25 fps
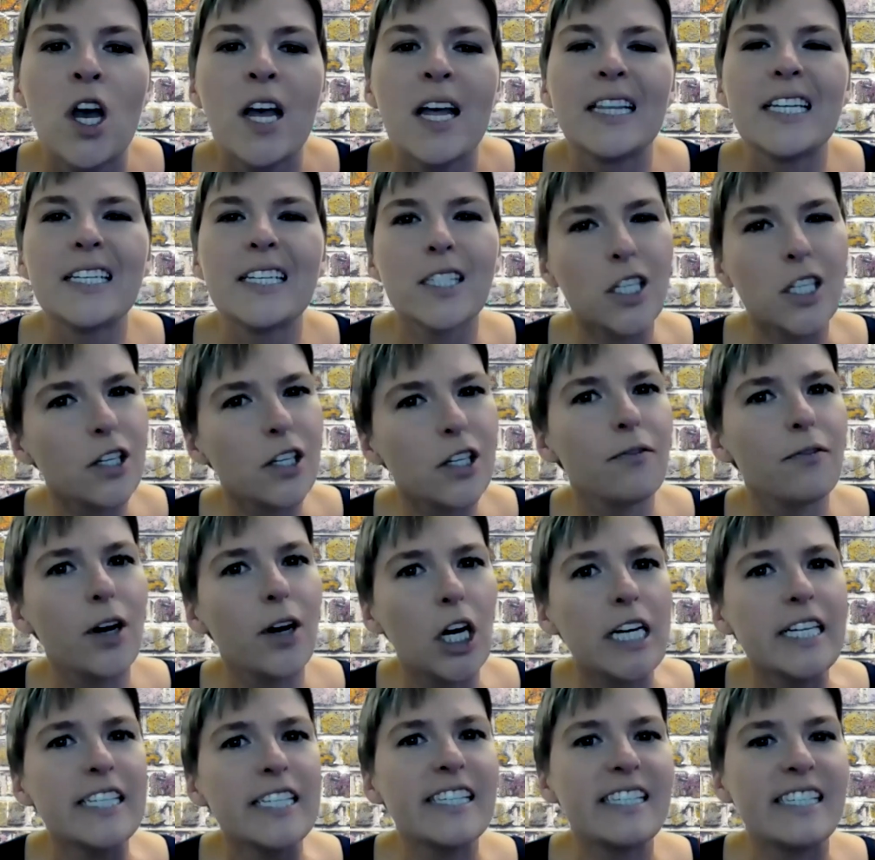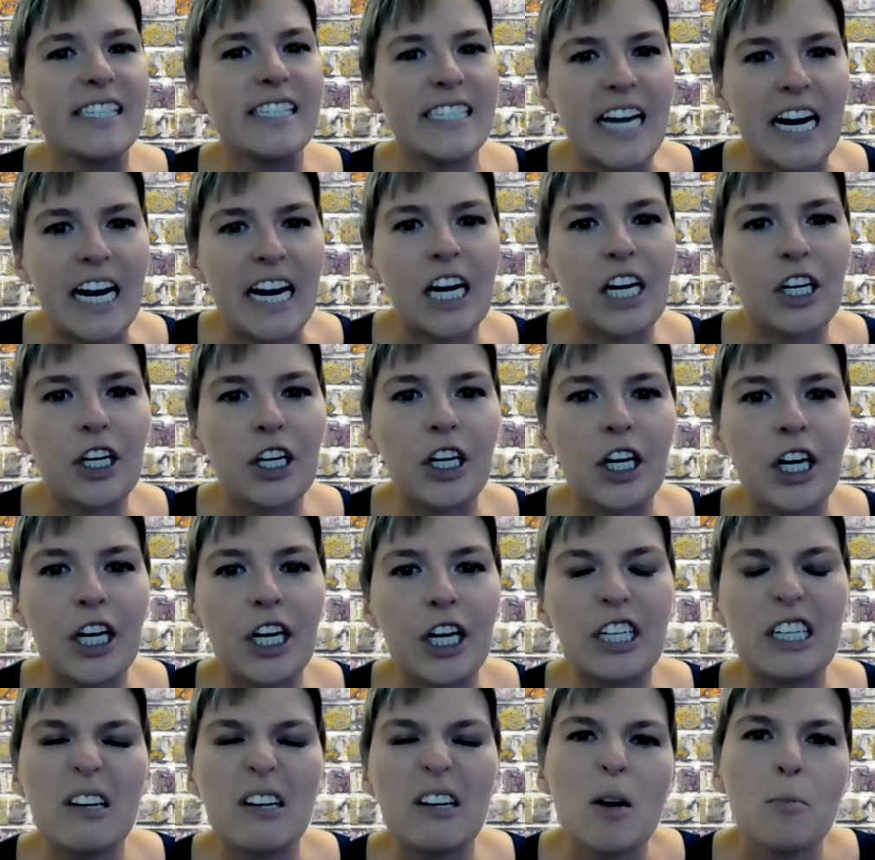This is a very
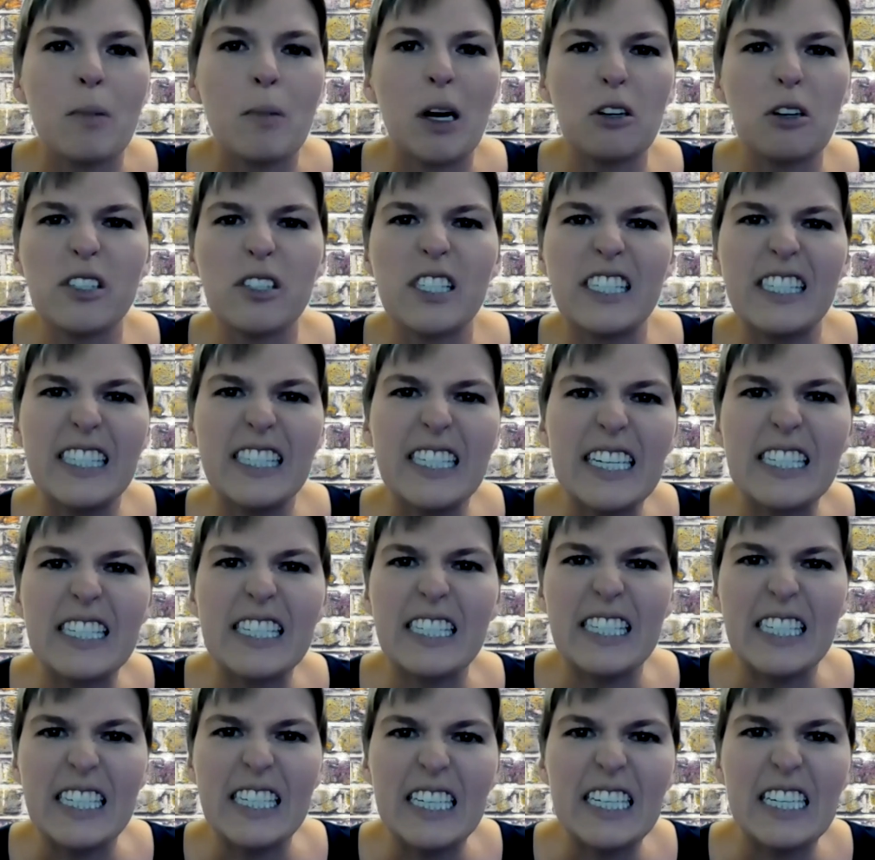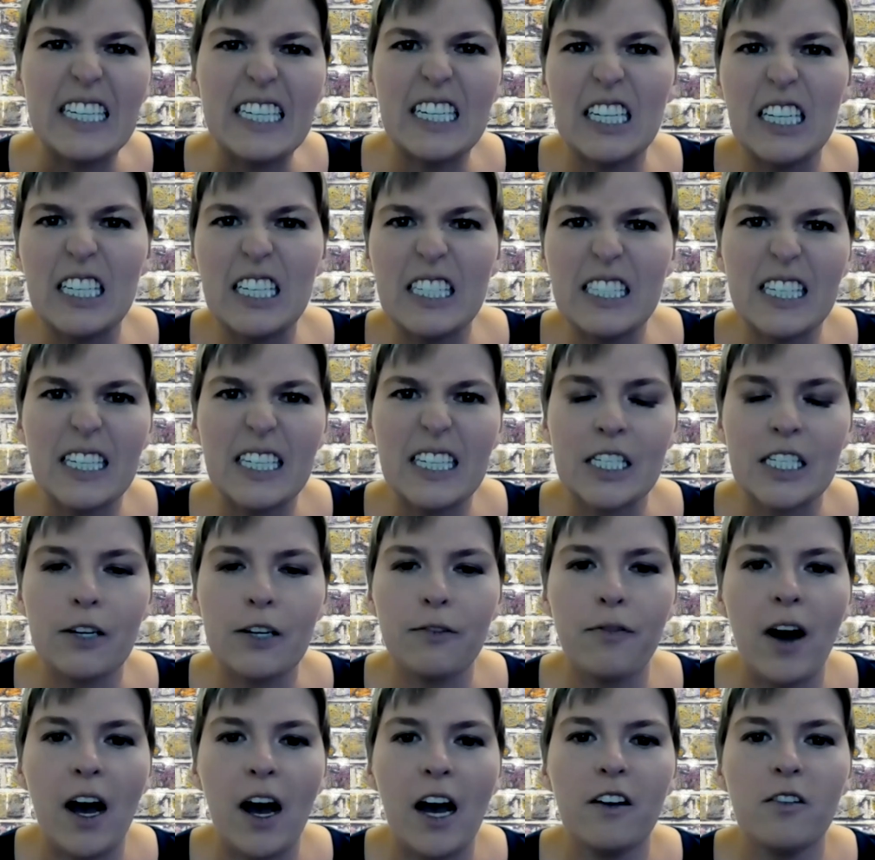standard, about 60,
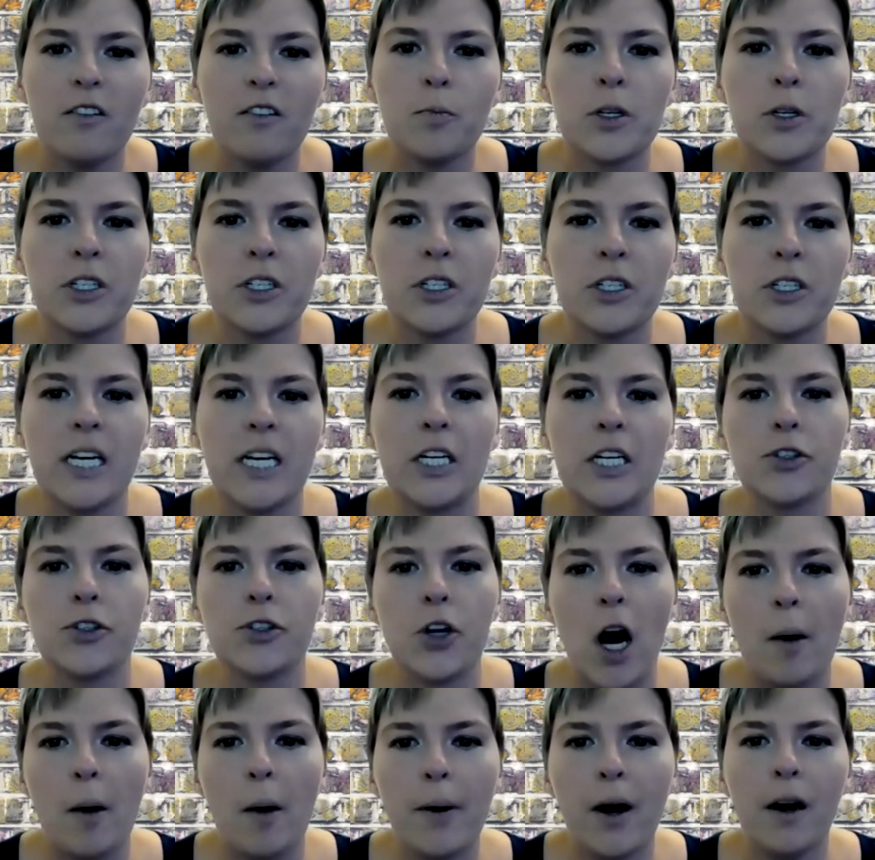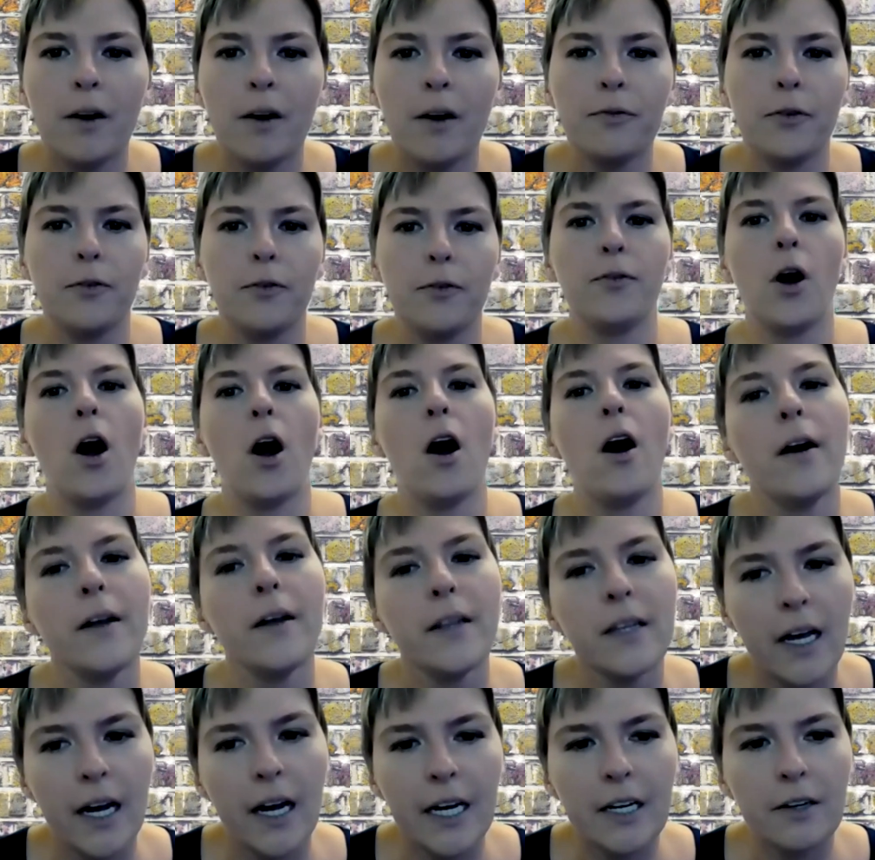65% drop off for
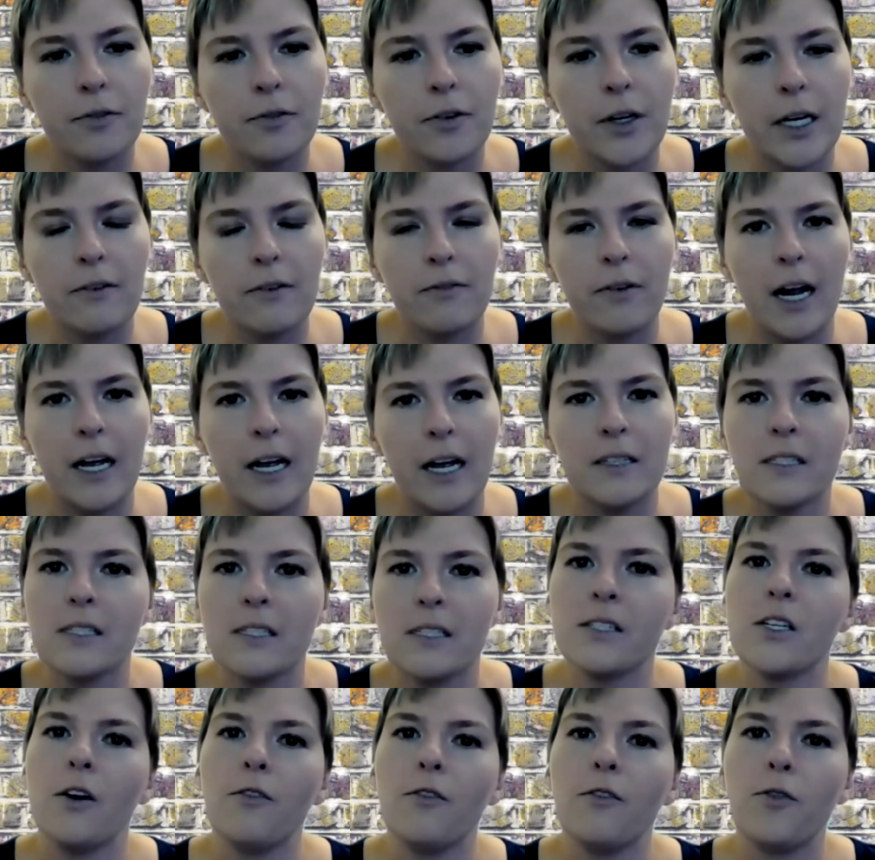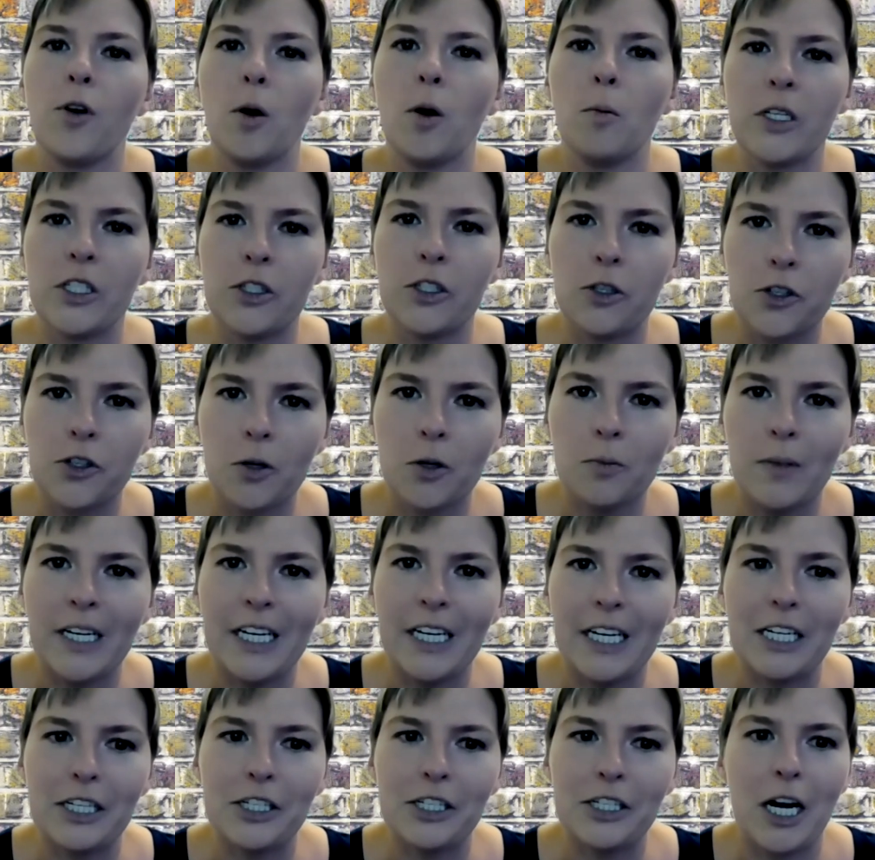online free events from a social
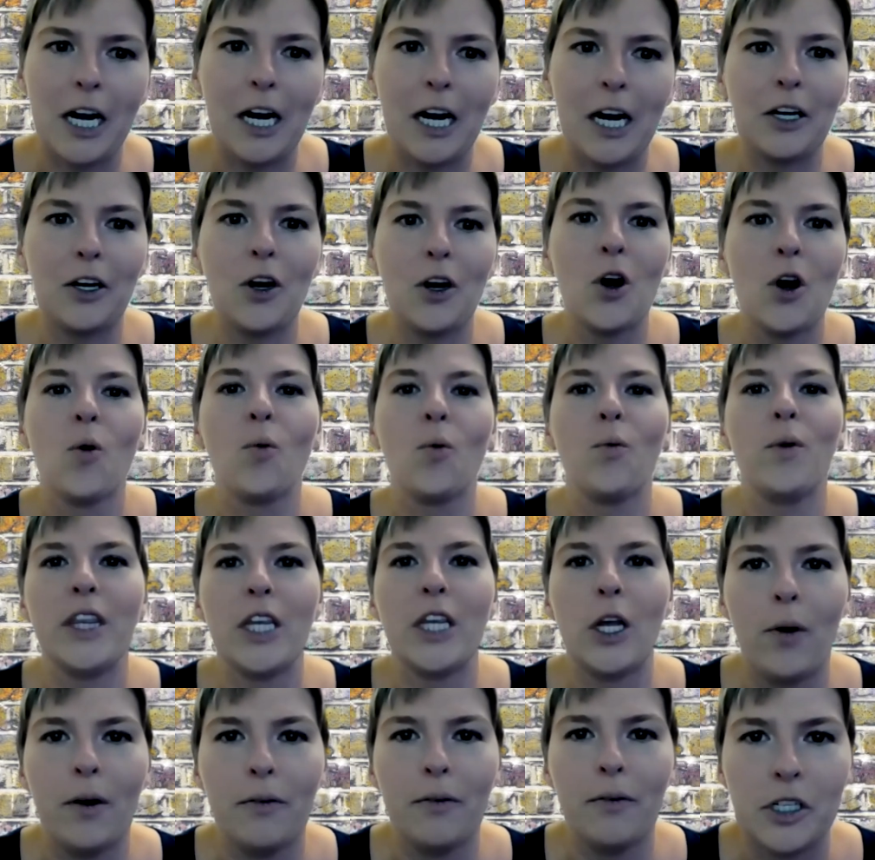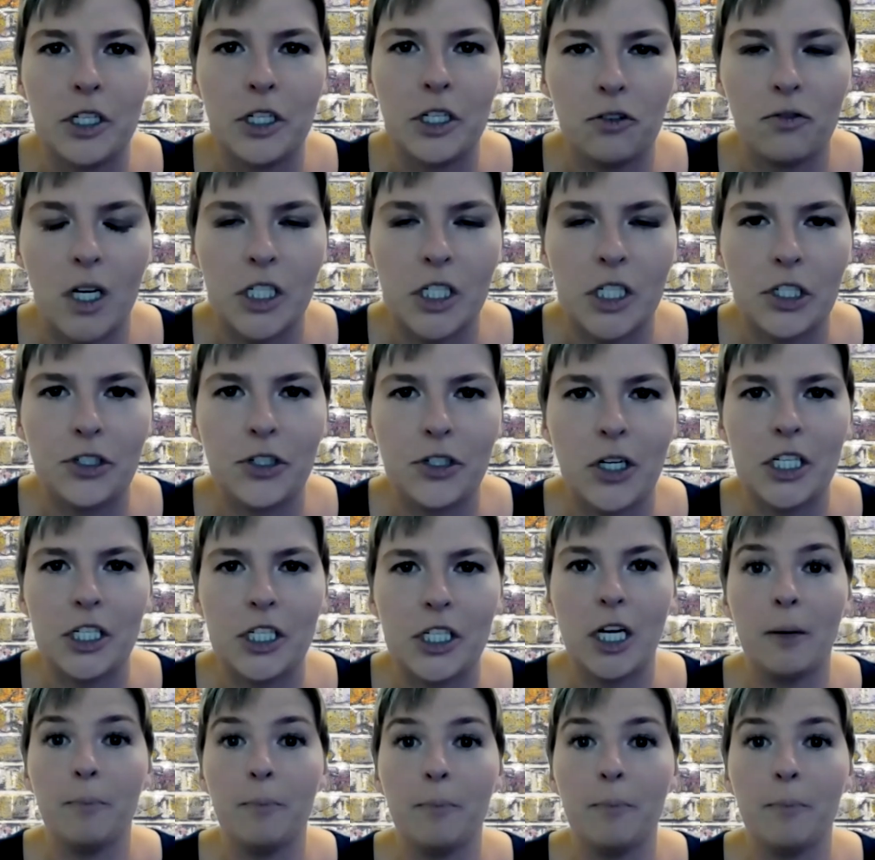media channel with no official registration.